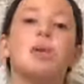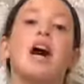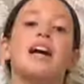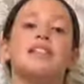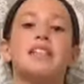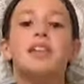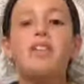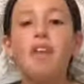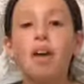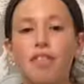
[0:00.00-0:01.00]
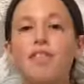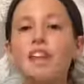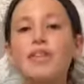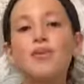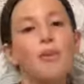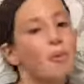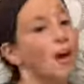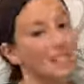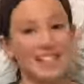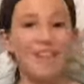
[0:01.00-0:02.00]
guys, thank you for
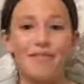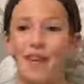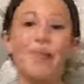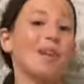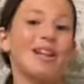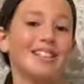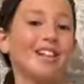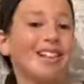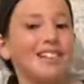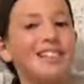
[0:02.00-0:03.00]
watching that fail montage.